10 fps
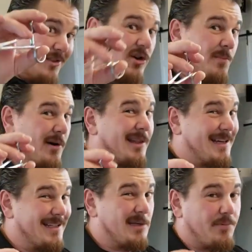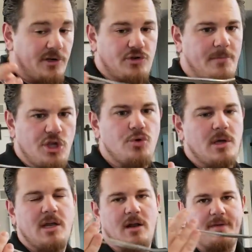You can put tons of pressure. I mean, you
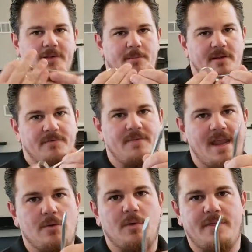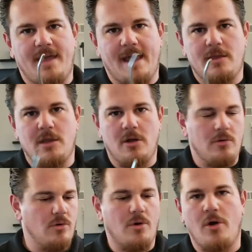can cut off somebody's vein with that, you know,
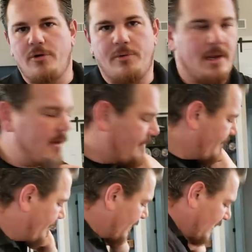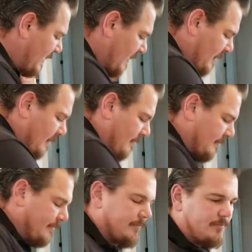or artery,
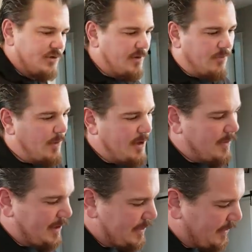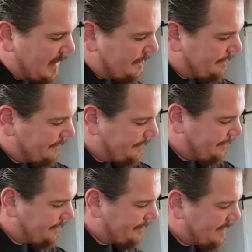whichever way you want to do it.
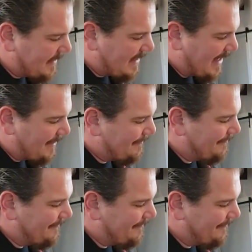Okay.